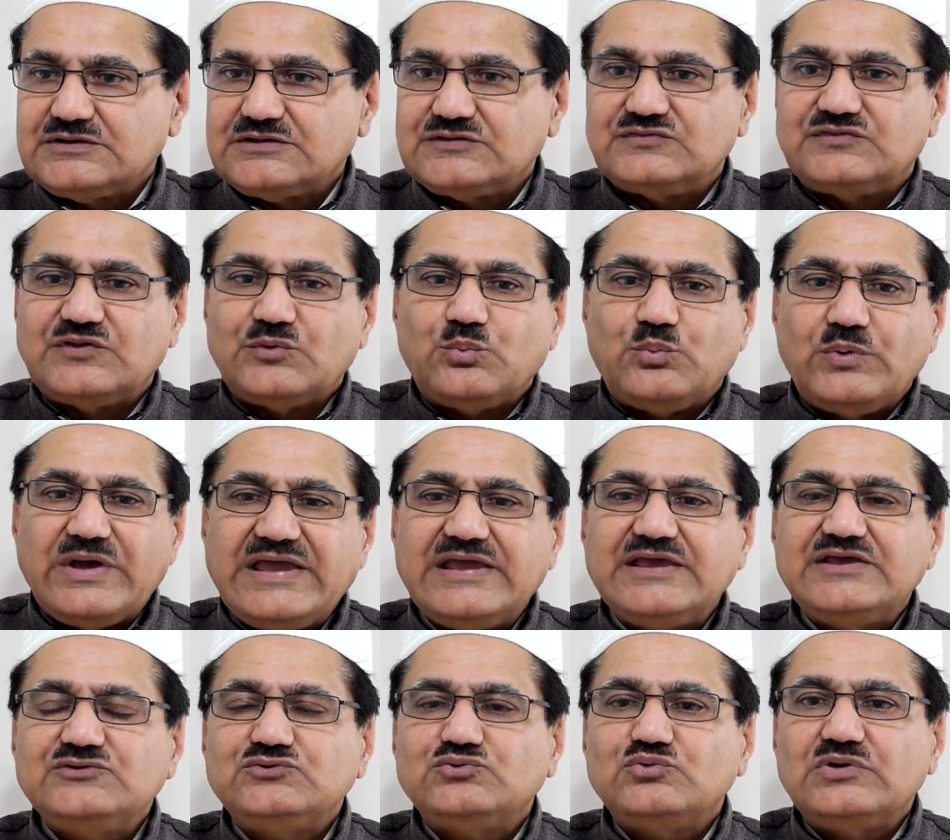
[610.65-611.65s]
the
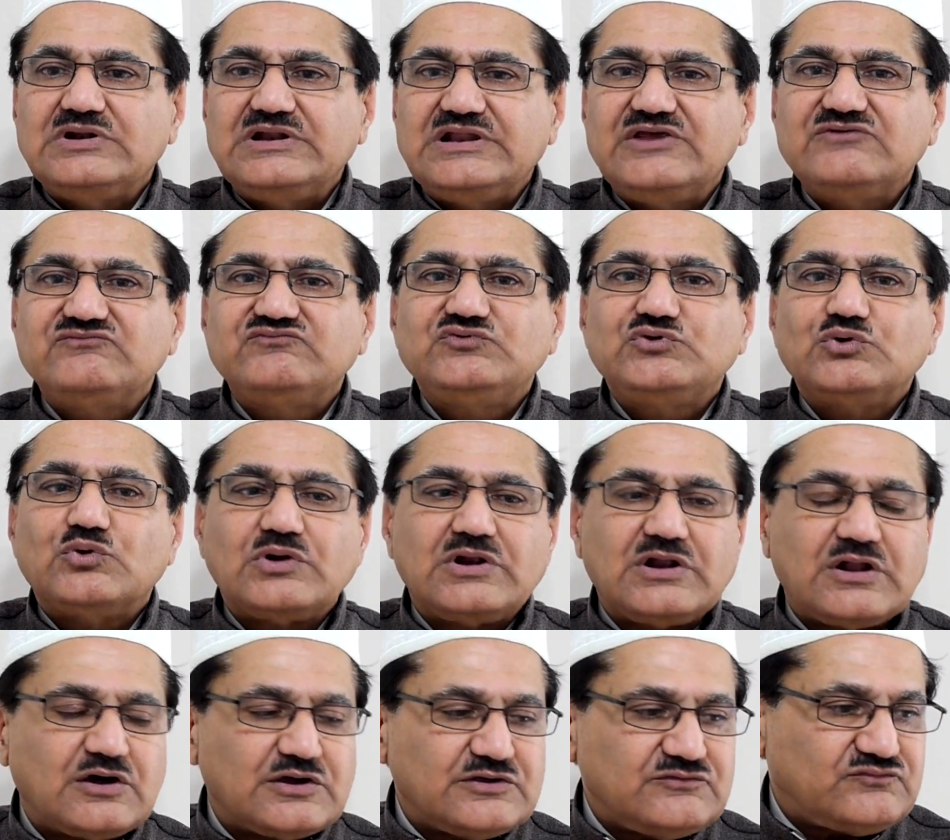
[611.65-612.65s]
way you live your
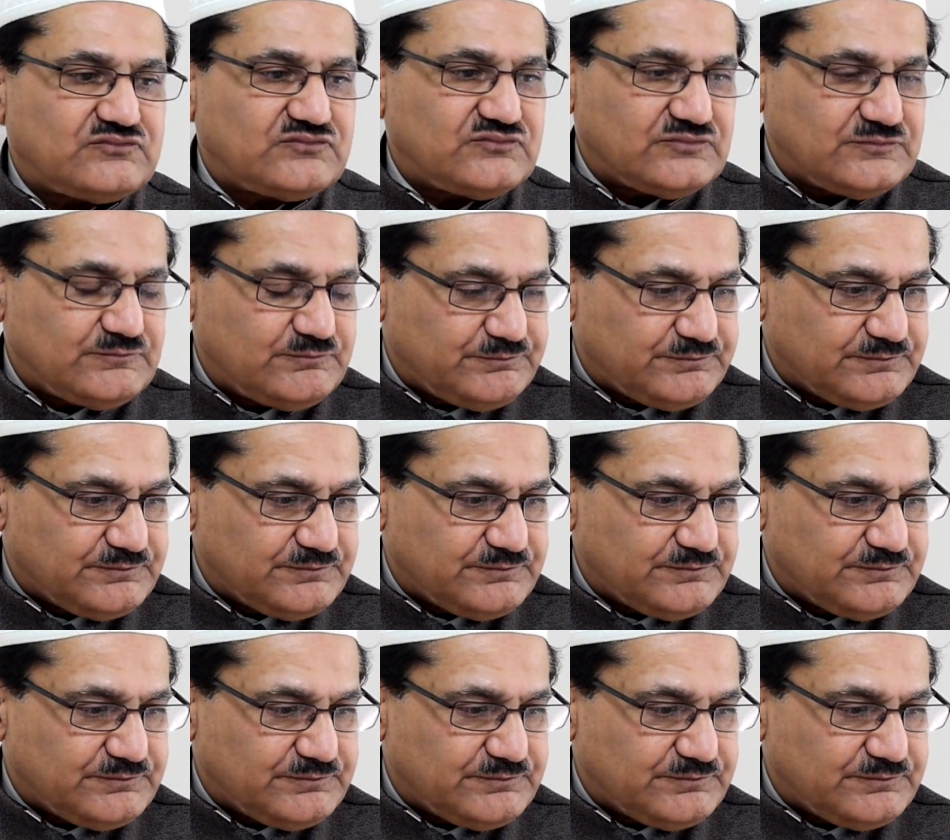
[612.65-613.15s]
life.